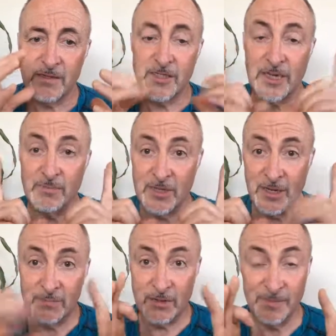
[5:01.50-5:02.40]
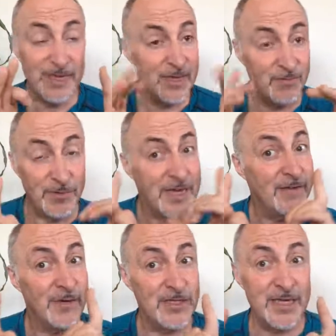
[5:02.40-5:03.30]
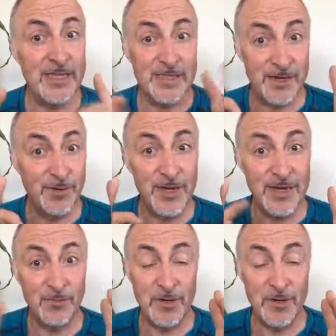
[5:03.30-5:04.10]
sometimes, I'm going to be careful, I want to be careful I say this because I know it can get really